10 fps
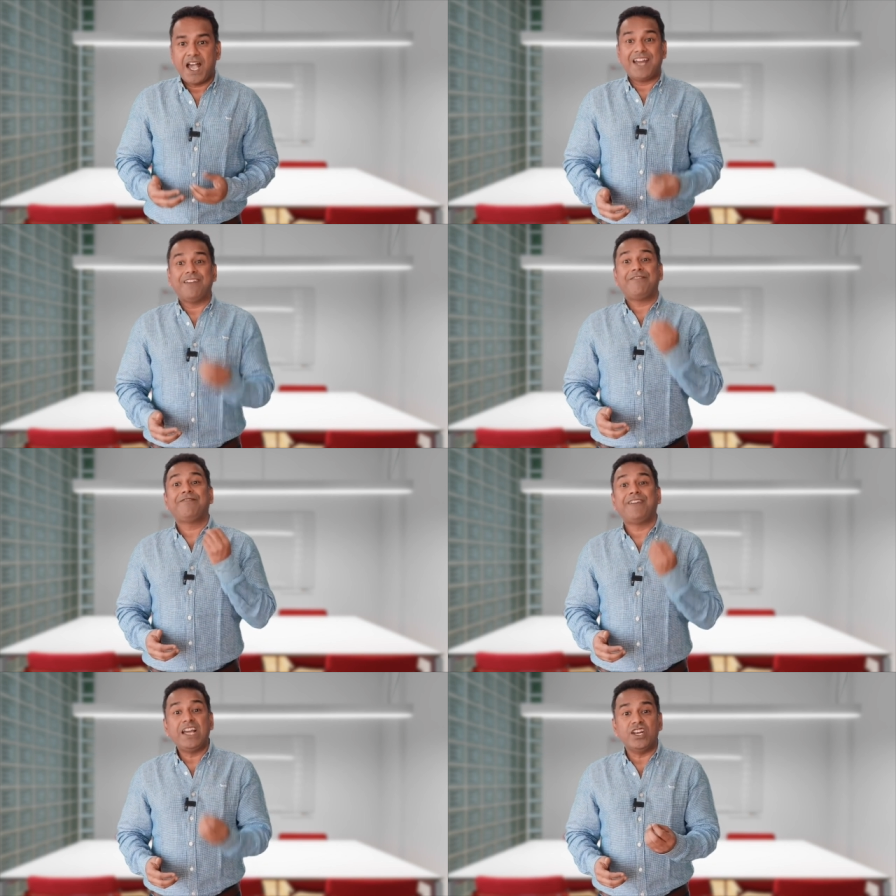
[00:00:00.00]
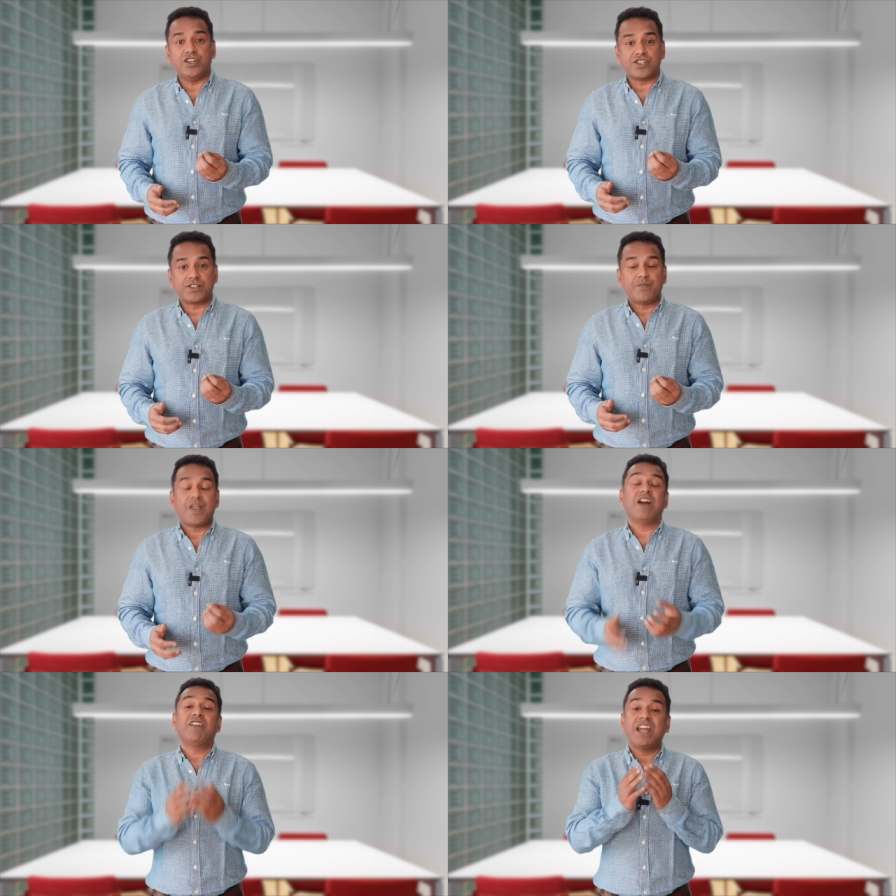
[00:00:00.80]
and if failures
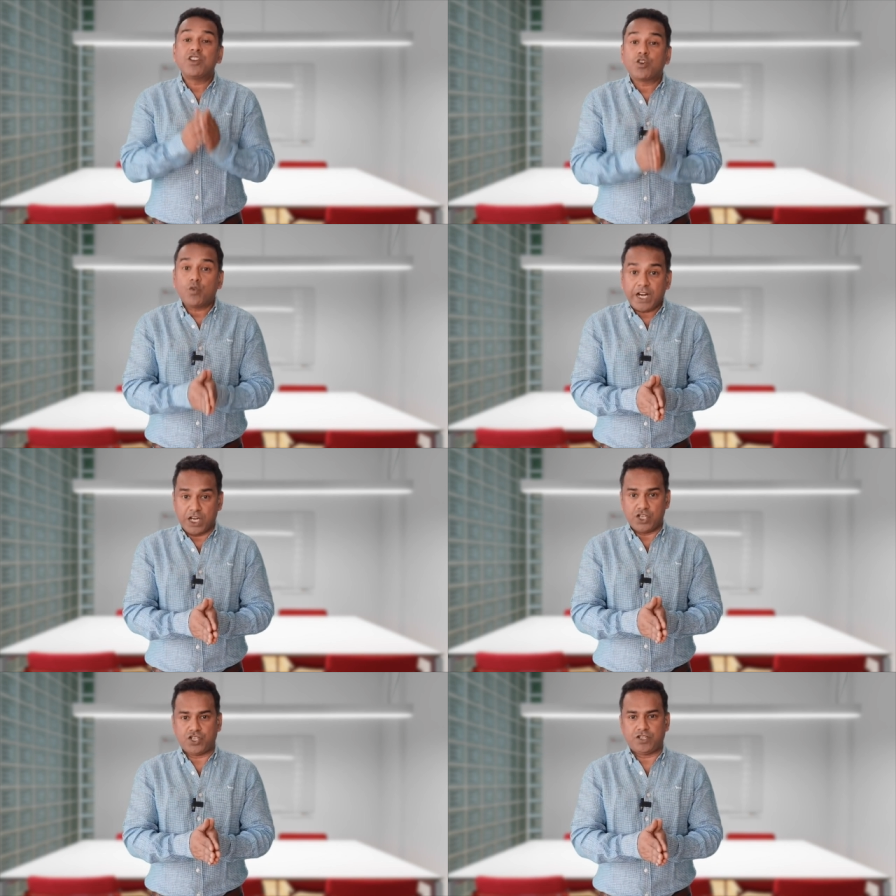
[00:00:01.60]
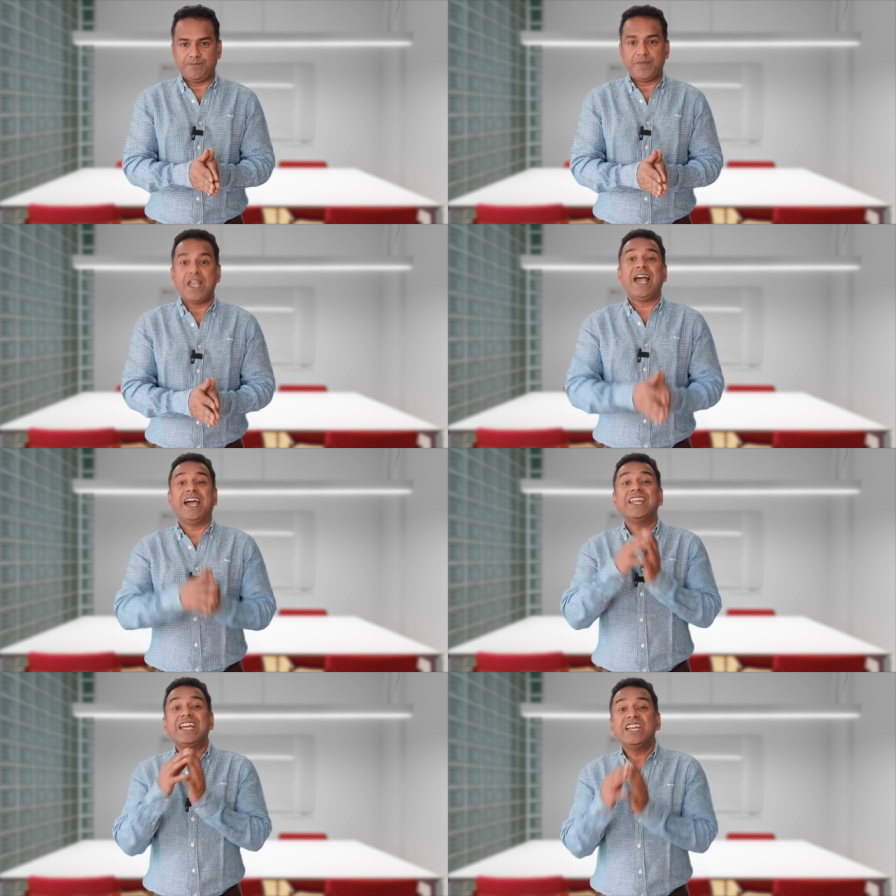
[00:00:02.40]
are encouraged
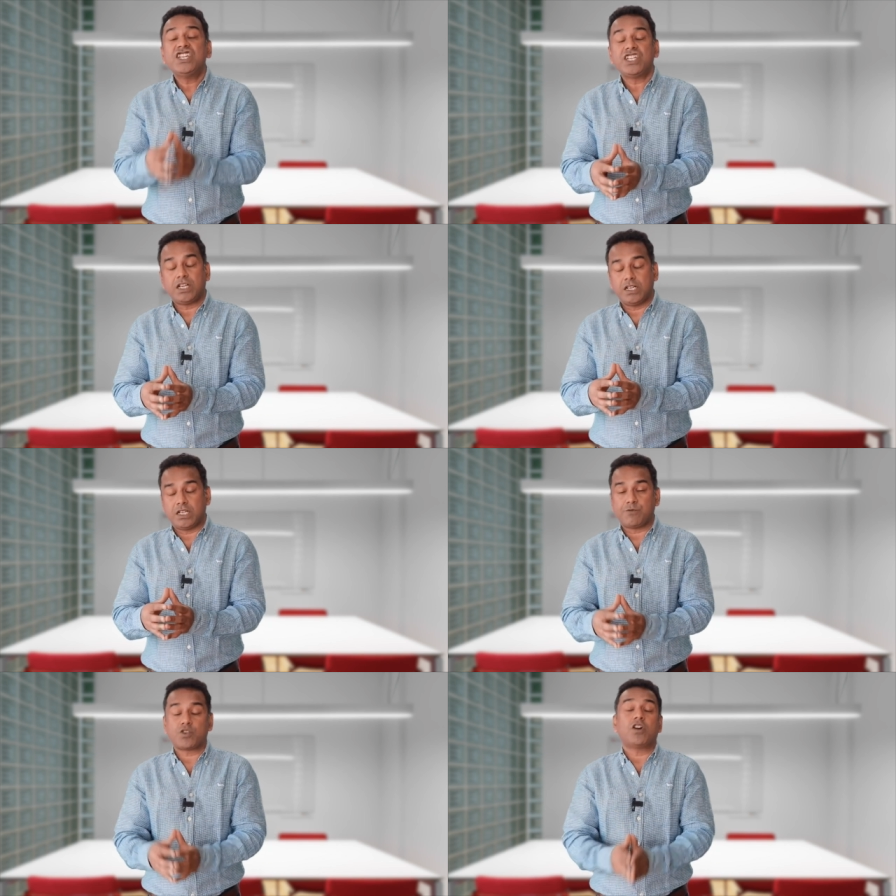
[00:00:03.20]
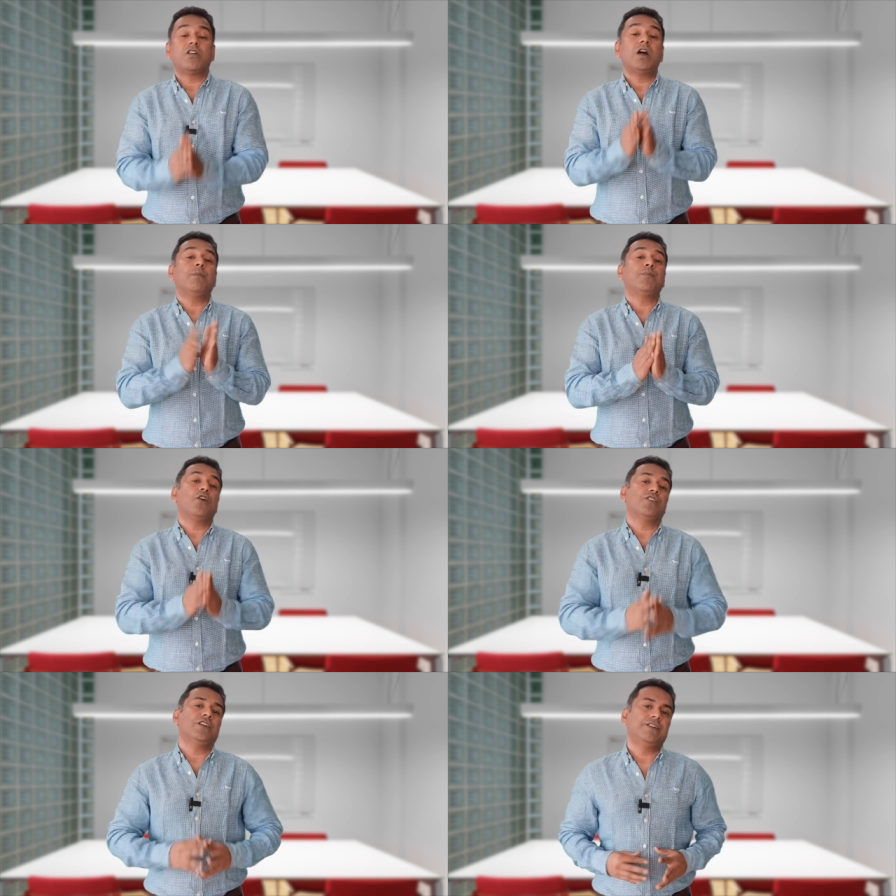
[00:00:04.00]
and initiatives are
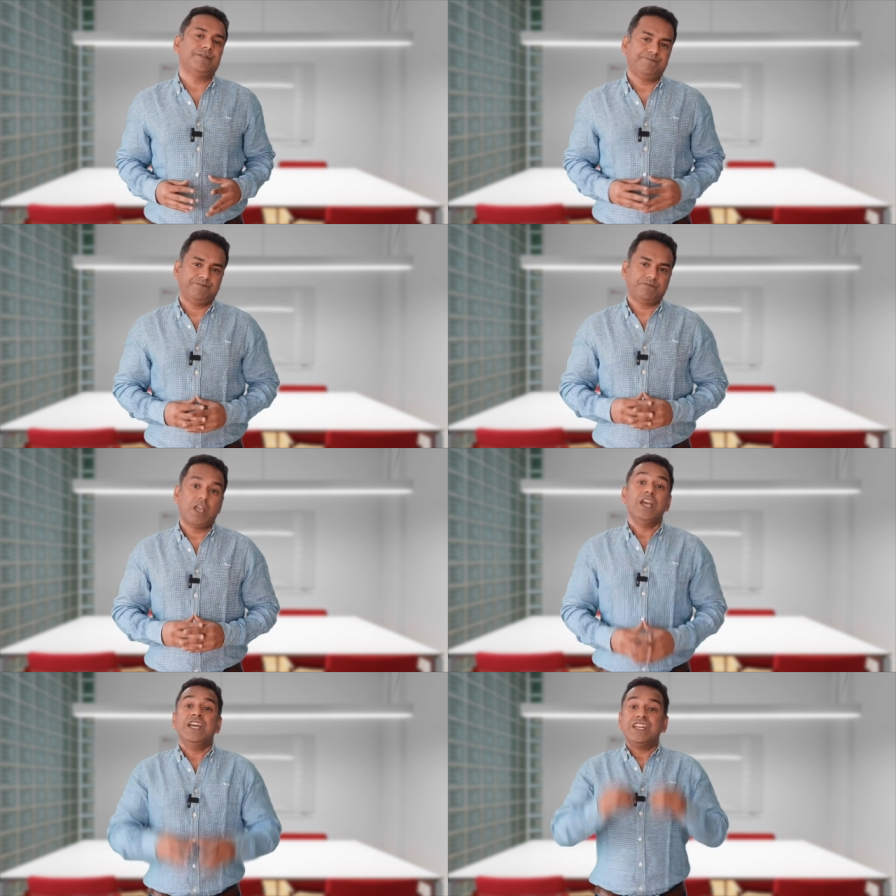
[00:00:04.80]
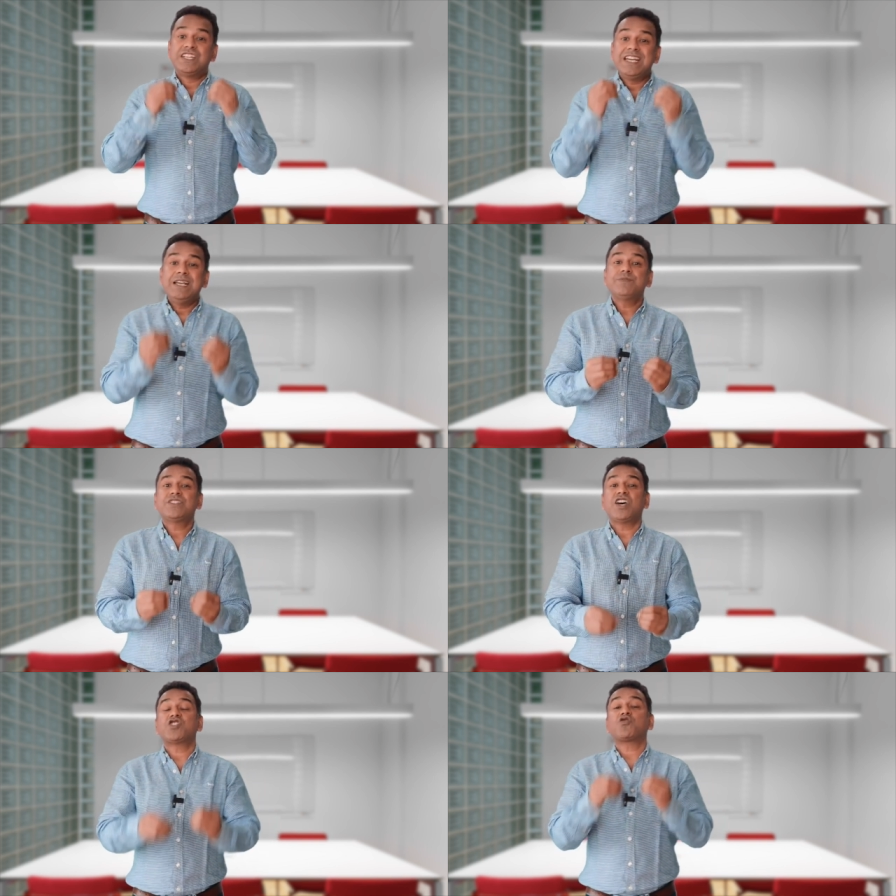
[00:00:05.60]
applauded.
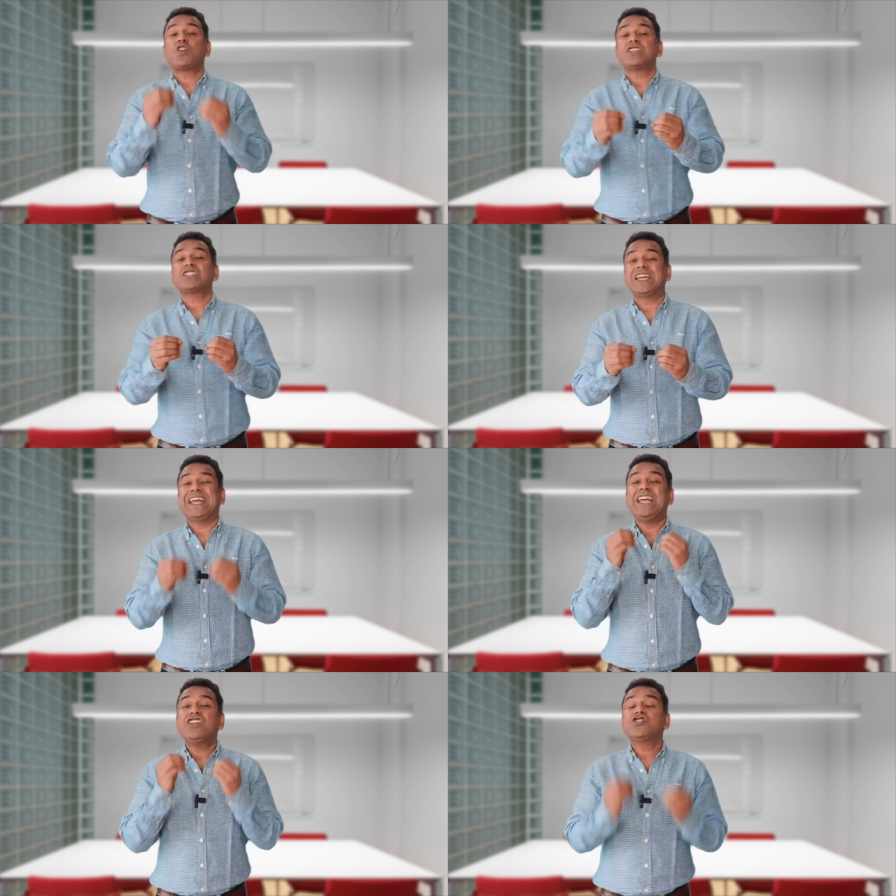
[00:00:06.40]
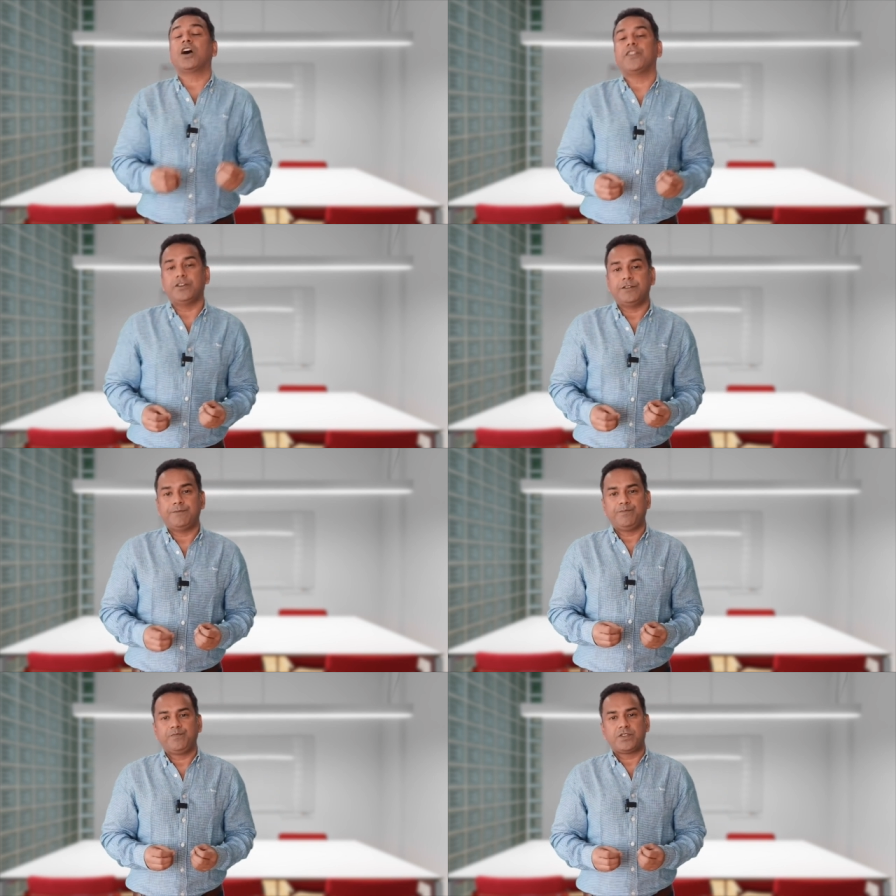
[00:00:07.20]
Teams that trust each other
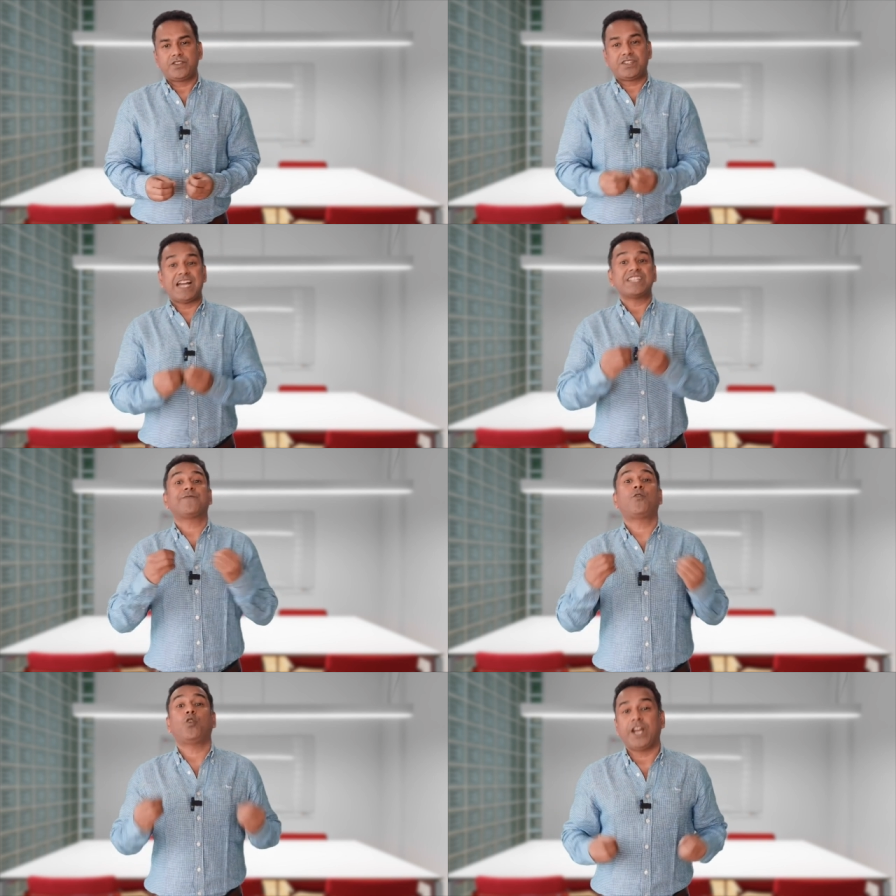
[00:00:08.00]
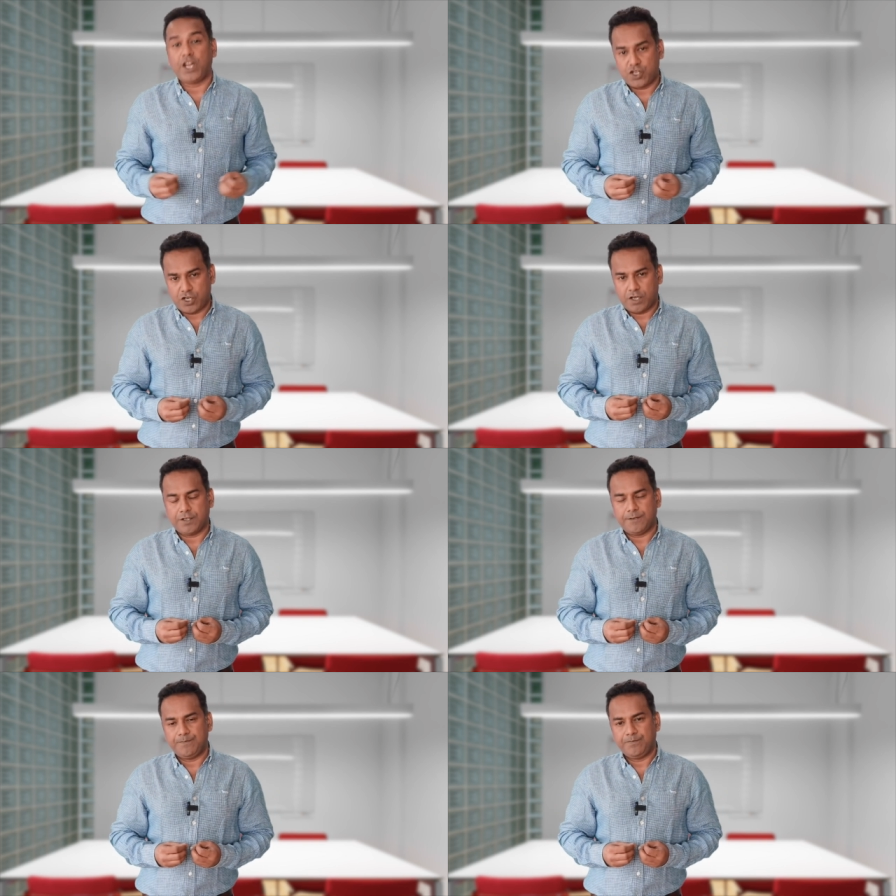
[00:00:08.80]
stands for each
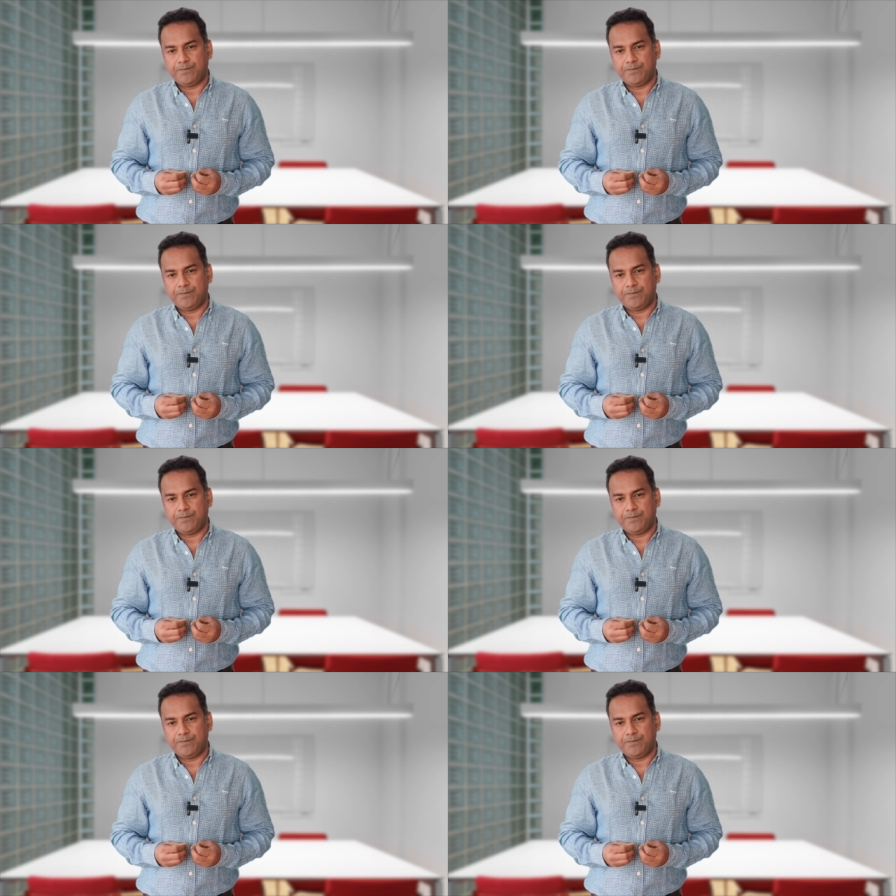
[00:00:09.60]
other.